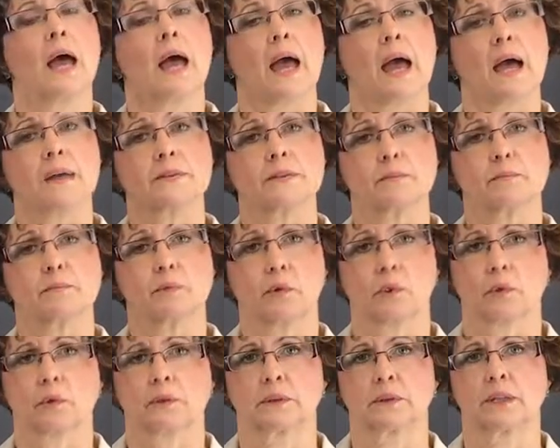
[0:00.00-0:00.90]
As
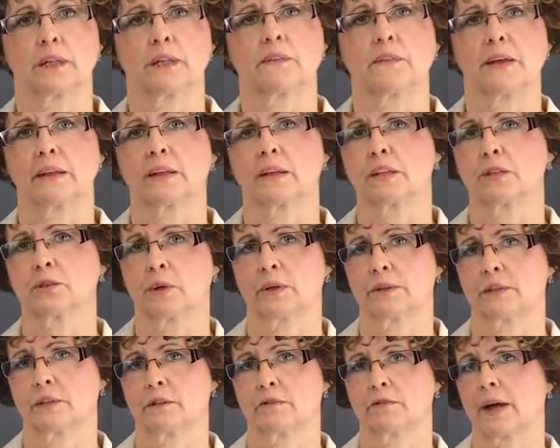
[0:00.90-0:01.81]
importantly, they need to
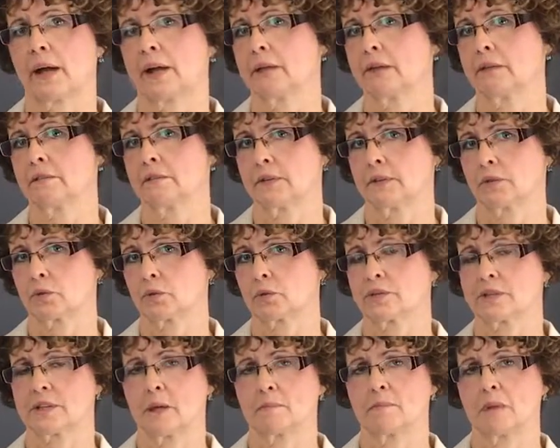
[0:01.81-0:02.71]
identify any
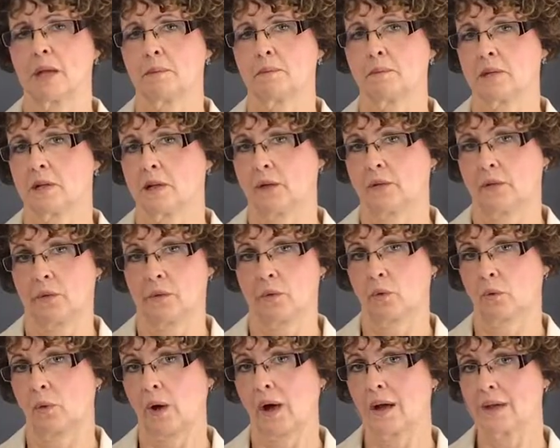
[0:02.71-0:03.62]
vendors that may be on the
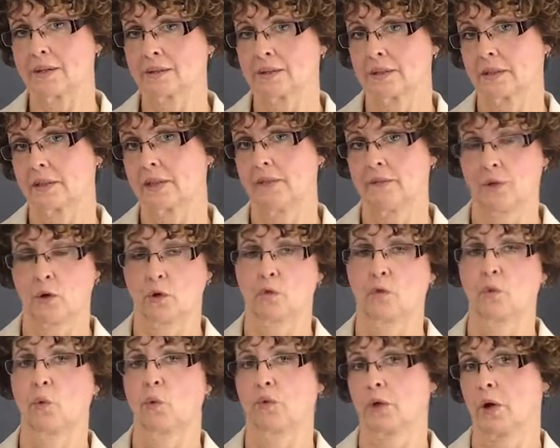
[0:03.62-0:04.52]
horizon and
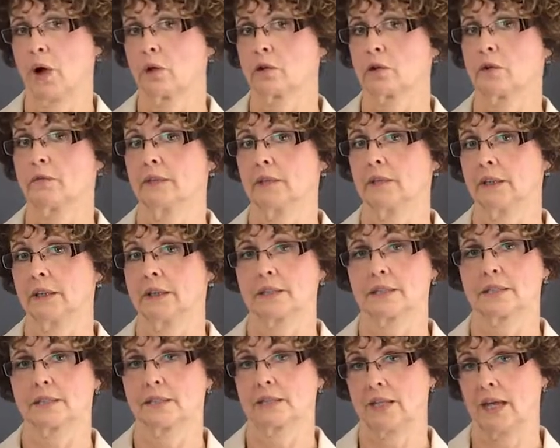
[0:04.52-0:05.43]
therefore not on the
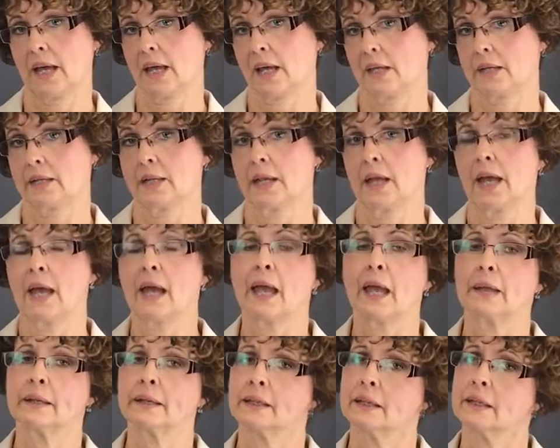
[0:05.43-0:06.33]
list today,
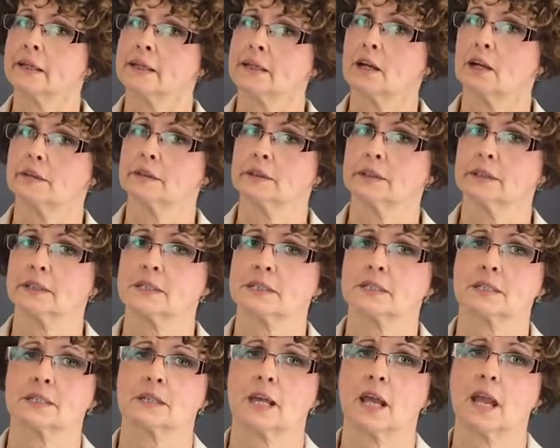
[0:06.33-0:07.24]
and any on the
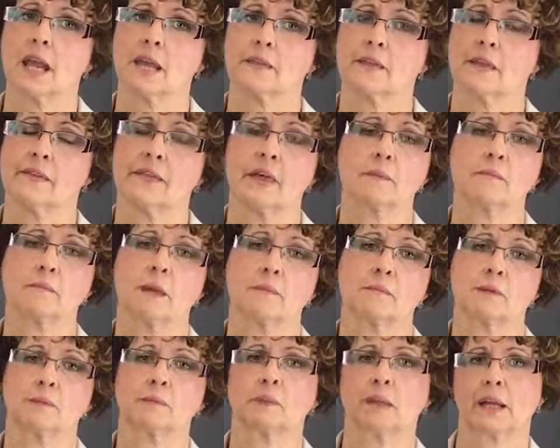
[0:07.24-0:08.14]
list today that they may
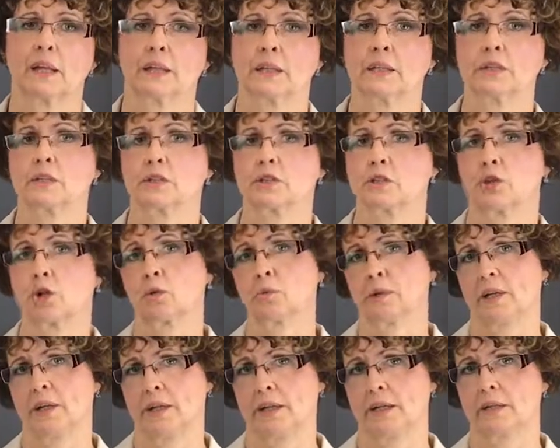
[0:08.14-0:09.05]
be planning to
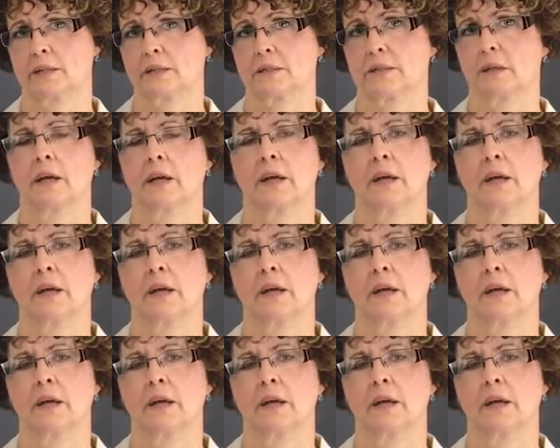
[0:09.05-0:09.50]
terminate.